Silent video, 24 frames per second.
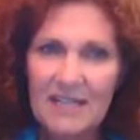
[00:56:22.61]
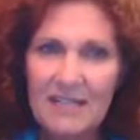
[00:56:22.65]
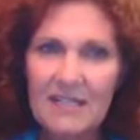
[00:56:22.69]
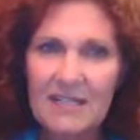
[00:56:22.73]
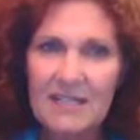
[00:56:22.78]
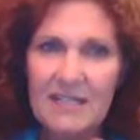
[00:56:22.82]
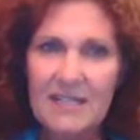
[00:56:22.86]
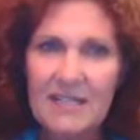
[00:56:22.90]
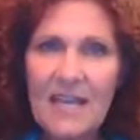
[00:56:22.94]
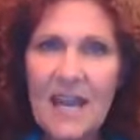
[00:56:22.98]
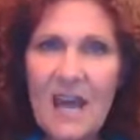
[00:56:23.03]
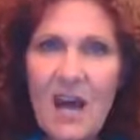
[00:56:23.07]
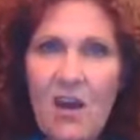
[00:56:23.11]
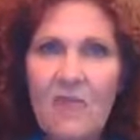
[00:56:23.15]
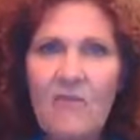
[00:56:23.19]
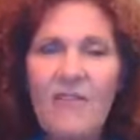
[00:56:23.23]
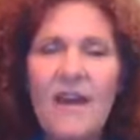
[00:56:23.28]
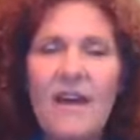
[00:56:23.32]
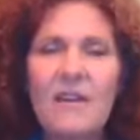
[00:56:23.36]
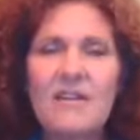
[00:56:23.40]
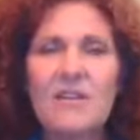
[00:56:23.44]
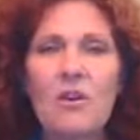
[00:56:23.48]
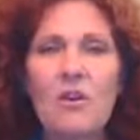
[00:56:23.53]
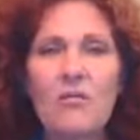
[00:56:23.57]
itself
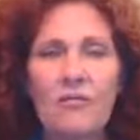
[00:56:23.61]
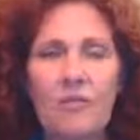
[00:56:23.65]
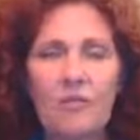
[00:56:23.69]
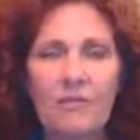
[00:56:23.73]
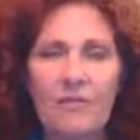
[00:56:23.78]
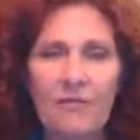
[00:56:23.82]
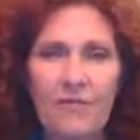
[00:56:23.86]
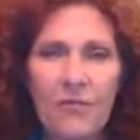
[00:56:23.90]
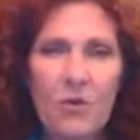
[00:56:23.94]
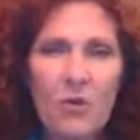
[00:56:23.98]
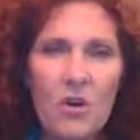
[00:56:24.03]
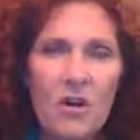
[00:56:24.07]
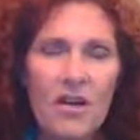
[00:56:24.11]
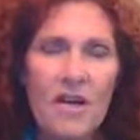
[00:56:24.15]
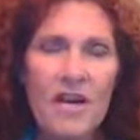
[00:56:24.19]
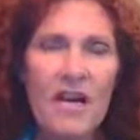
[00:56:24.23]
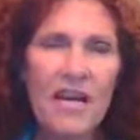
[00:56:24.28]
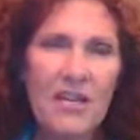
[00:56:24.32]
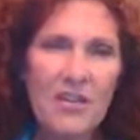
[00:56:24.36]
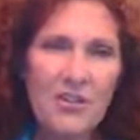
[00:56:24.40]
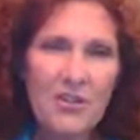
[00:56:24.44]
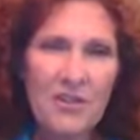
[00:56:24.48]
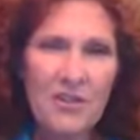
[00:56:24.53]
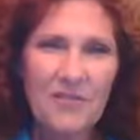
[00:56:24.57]
has over
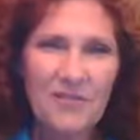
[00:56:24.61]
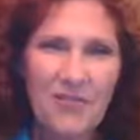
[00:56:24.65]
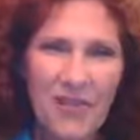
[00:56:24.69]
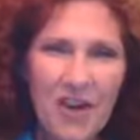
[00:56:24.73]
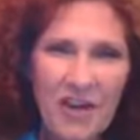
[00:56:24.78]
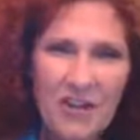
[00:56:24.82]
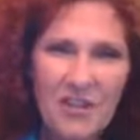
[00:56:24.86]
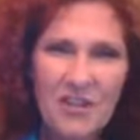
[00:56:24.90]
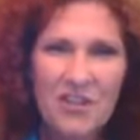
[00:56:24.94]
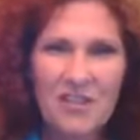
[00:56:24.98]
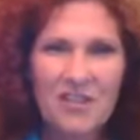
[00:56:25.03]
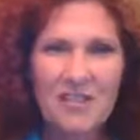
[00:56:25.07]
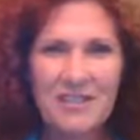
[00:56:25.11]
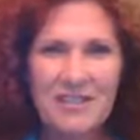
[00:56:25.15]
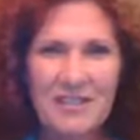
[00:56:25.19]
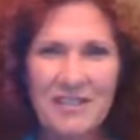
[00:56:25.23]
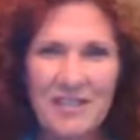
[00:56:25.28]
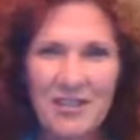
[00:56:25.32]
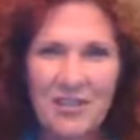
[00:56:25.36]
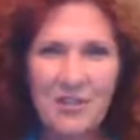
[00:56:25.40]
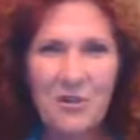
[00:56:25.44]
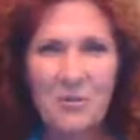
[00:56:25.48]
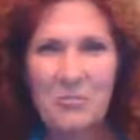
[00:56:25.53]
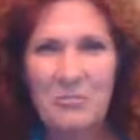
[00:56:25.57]
400 functions
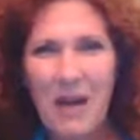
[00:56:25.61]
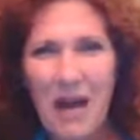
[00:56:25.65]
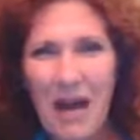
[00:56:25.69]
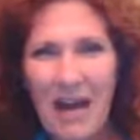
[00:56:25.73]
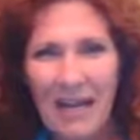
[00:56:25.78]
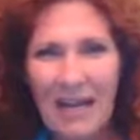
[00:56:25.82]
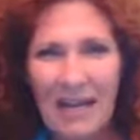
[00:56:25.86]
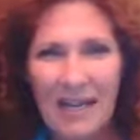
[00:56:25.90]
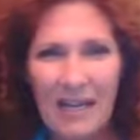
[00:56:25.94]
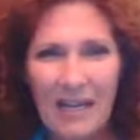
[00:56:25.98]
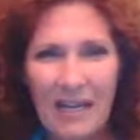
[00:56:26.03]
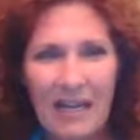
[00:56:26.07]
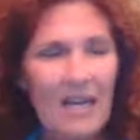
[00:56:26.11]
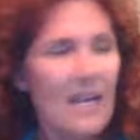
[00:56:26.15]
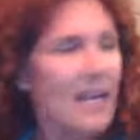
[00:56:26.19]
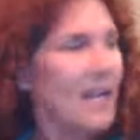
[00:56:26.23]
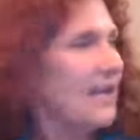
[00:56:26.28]
in your body.